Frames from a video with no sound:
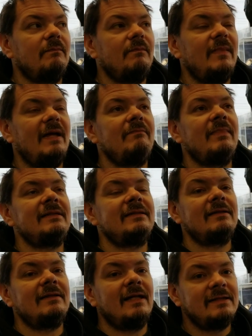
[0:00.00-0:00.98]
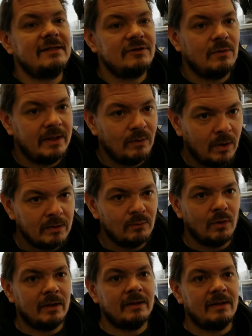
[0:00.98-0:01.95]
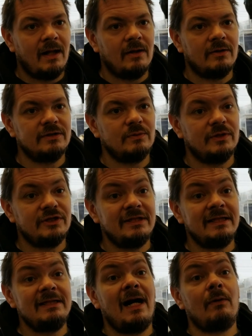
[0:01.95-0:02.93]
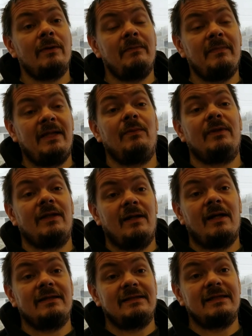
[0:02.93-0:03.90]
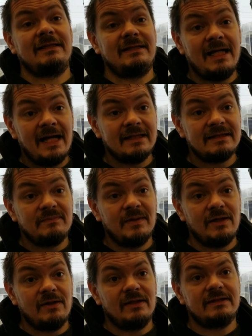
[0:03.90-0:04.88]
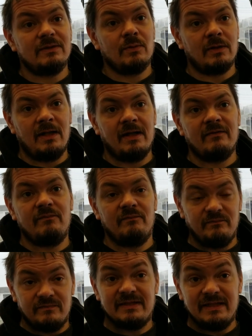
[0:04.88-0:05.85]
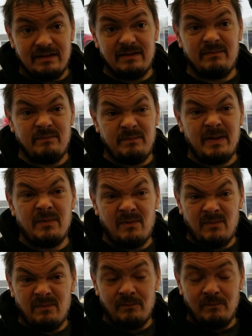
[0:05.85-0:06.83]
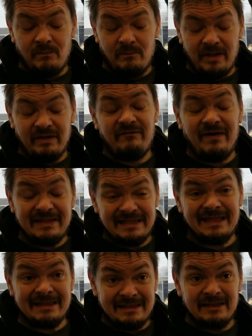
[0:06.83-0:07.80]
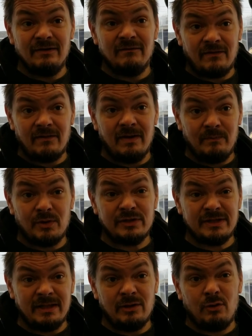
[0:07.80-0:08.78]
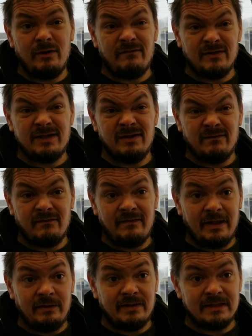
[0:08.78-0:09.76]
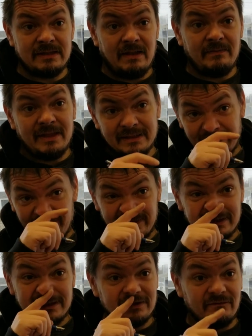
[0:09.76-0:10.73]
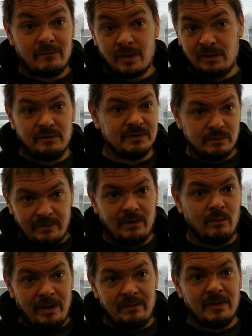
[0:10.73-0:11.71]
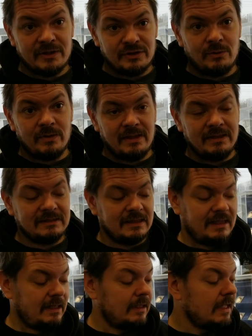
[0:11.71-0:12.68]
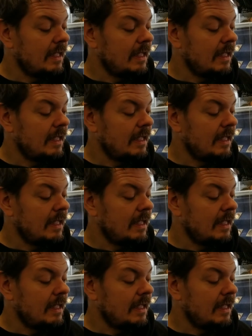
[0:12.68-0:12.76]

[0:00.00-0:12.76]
They minted the 1921 Morgan dollars, which did not meet with a lot of success because there weren't a lot of the people investing in silver and purchasing the coin for silver value at the time because obviously the silver market was way much lower than it is today.